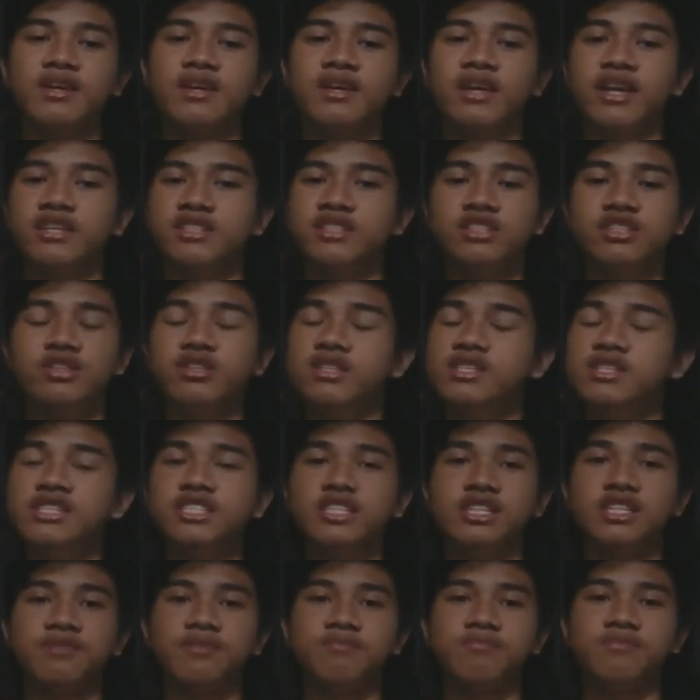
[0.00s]
in
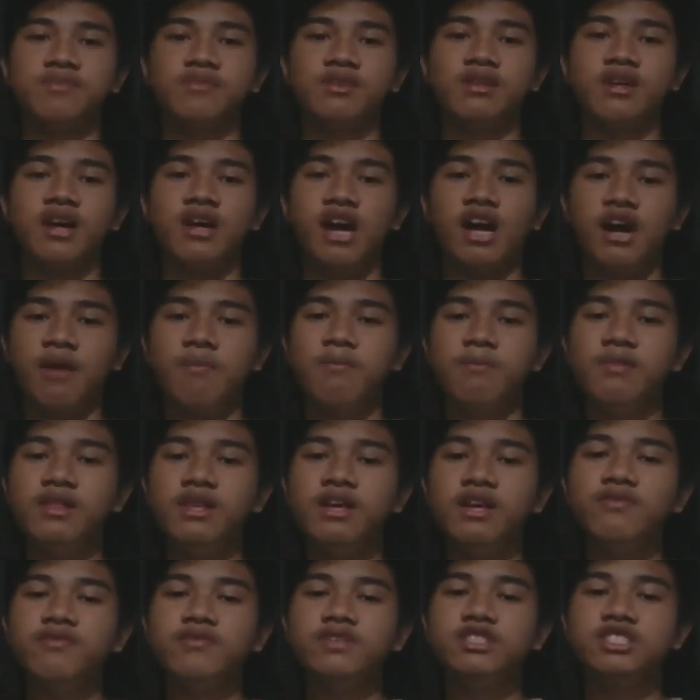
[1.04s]
Indonesia. I
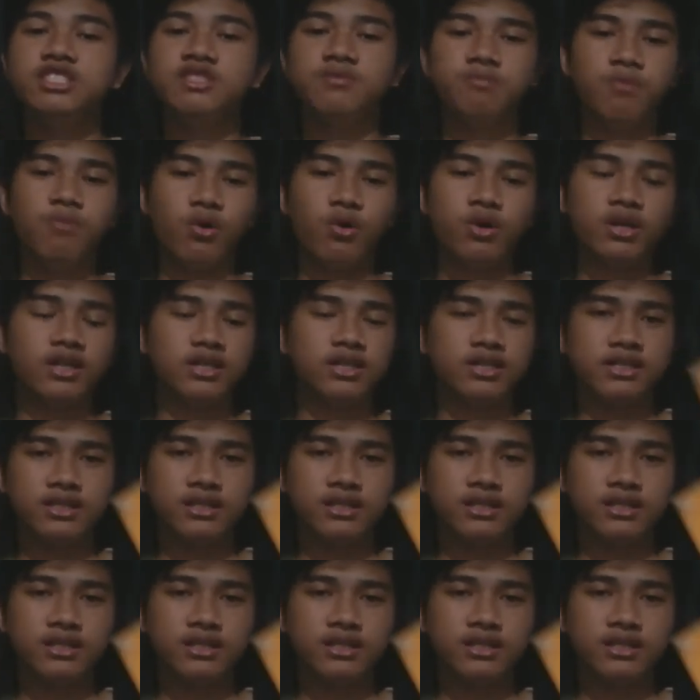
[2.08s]
believe this book